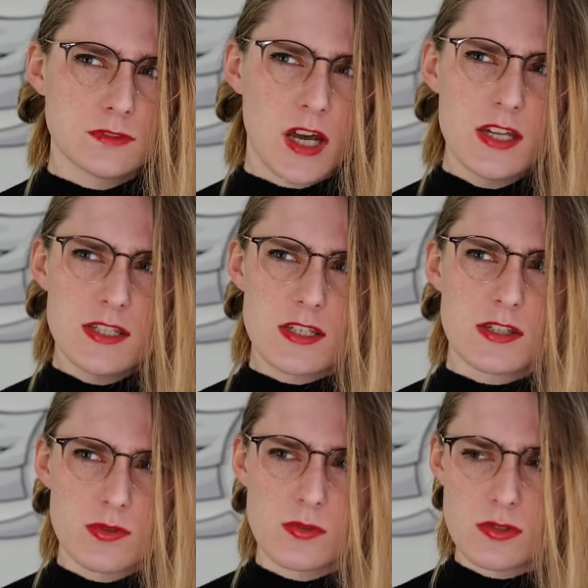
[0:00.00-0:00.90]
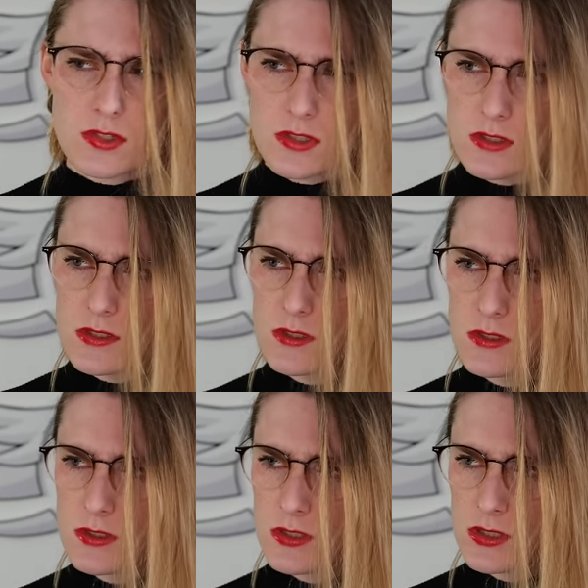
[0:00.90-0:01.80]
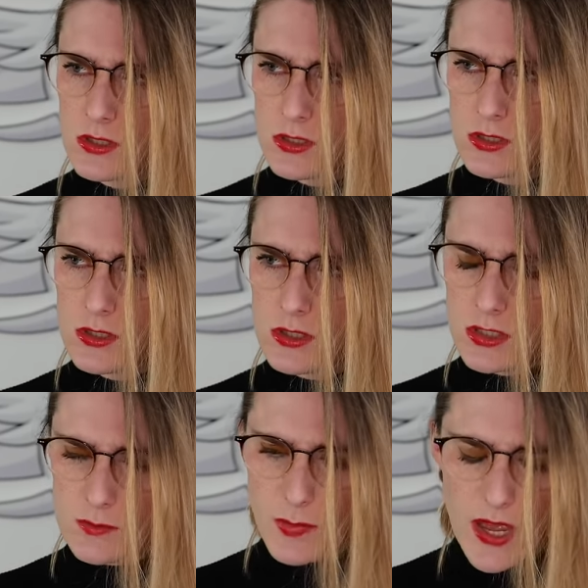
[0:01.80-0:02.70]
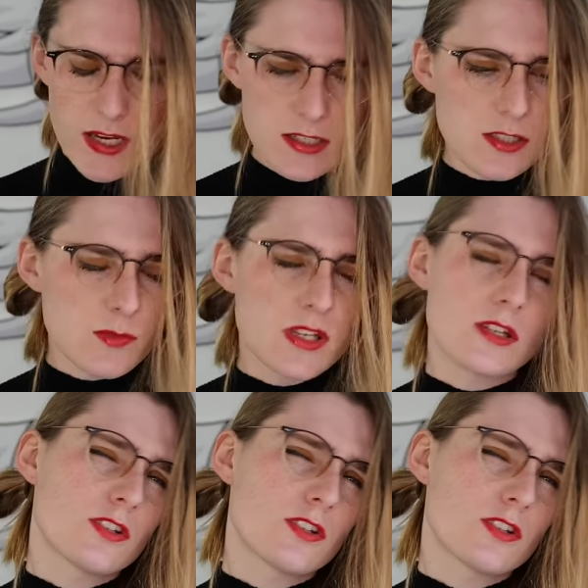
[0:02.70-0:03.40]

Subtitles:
other thoughts. It pains me